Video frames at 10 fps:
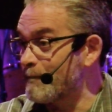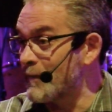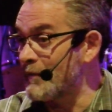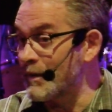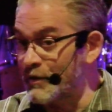
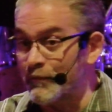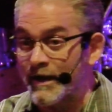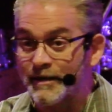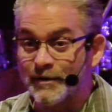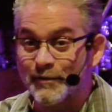And when you're
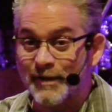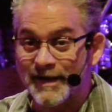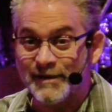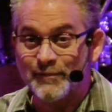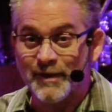ready to do that,
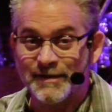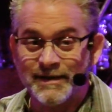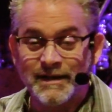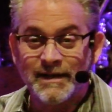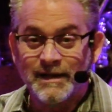guess what?
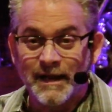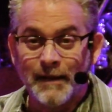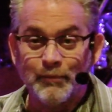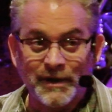It